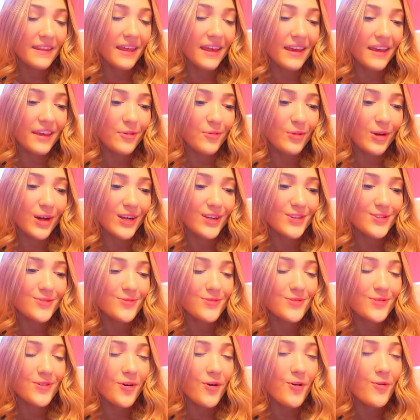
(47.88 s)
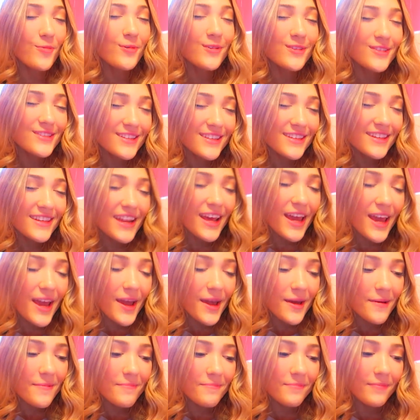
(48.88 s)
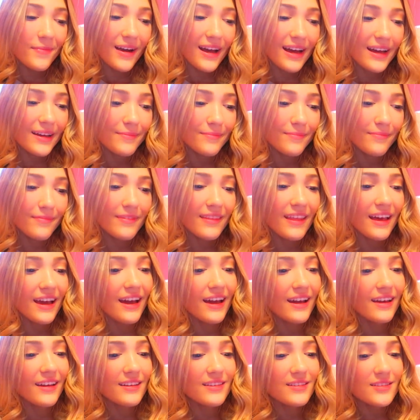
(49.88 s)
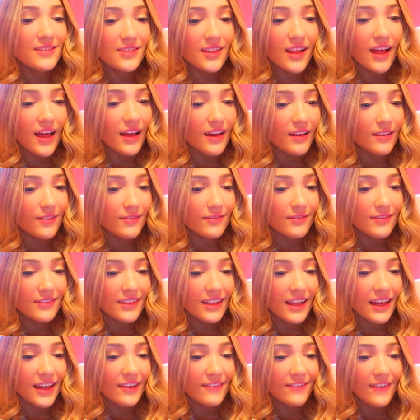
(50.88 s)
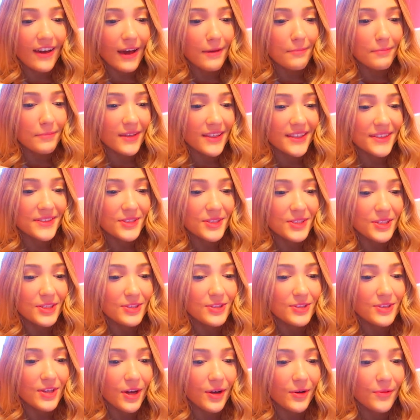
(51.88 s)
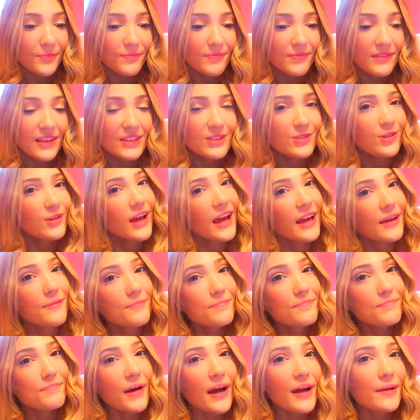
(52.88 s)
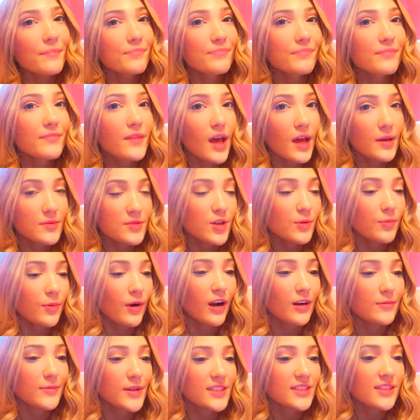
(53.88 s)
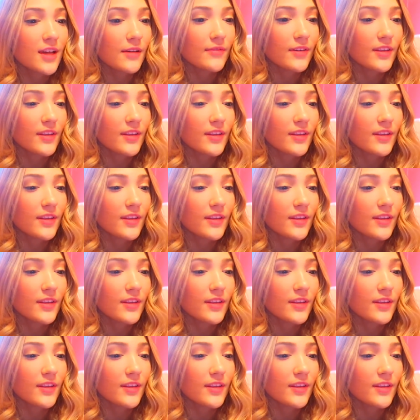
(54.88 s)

And that A minus was almost an A, but that is life. Life happens, and so that's okay. But I'm so proud of myself.